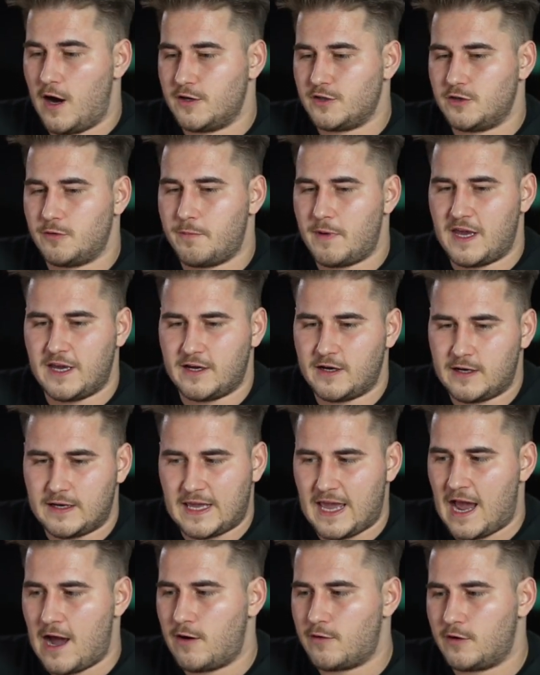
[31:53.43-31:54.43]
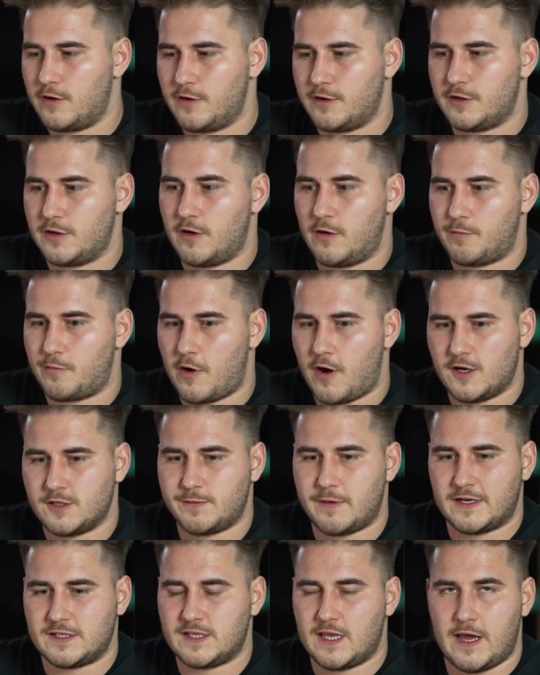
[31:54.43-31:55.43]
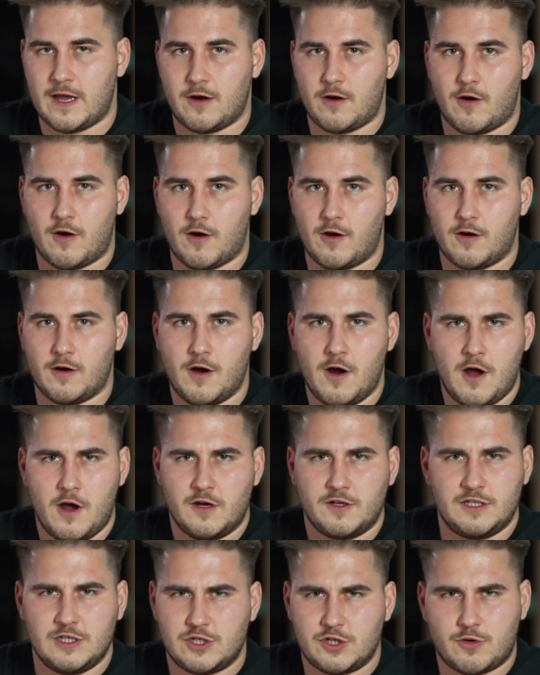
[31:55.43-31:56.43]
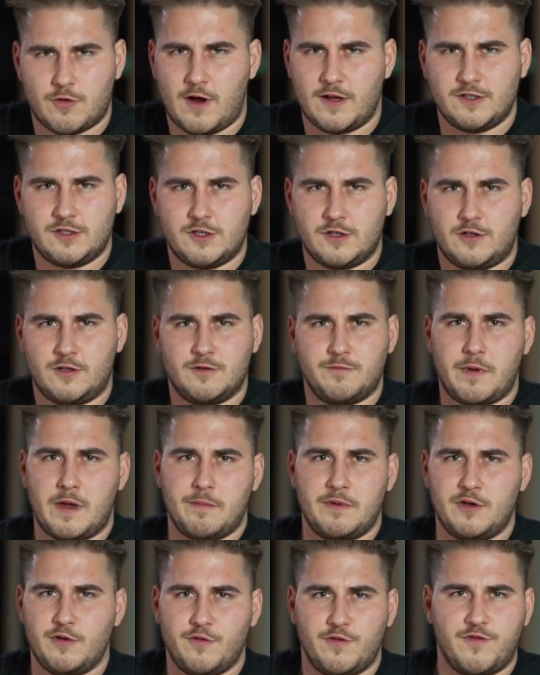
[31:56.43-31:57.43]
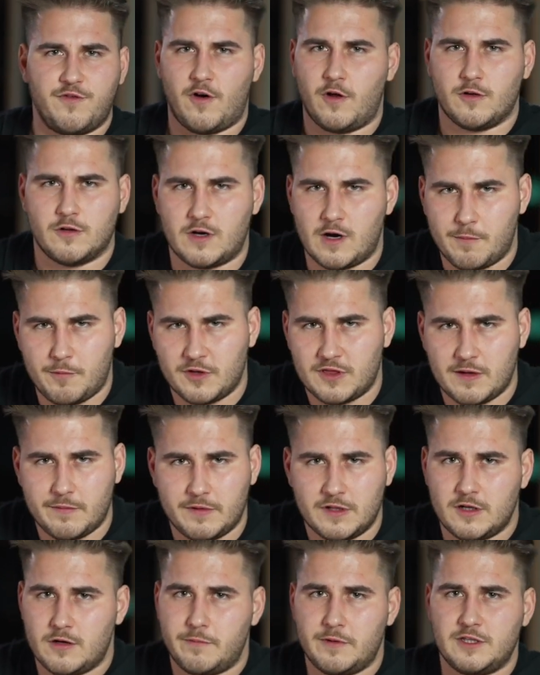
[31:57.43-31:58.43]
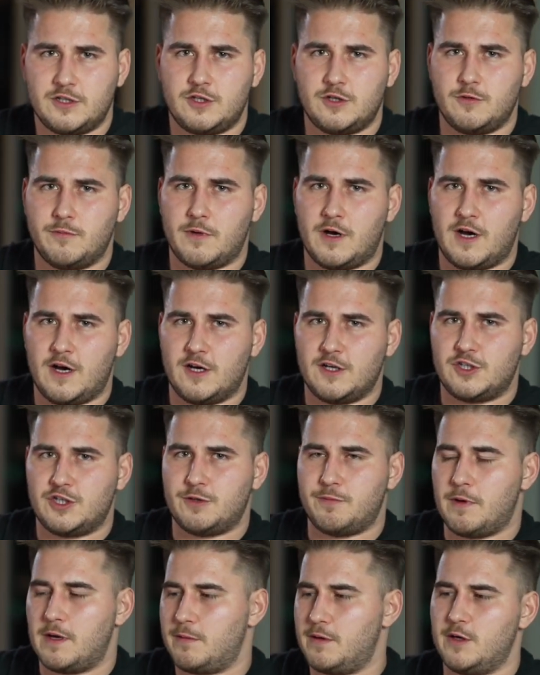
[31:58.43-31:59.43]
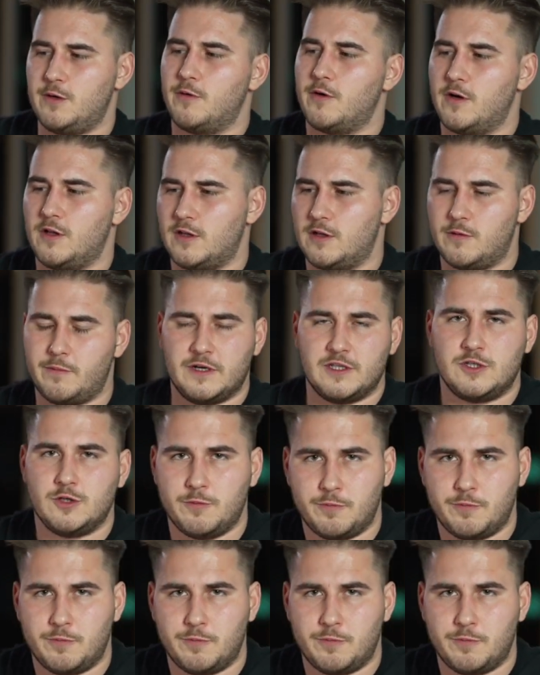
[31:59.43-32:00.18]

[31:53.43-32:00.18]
you may encounter, prospects that are disgruntled, maybe you followed up with them a little bit too much, maybe you were a little bit too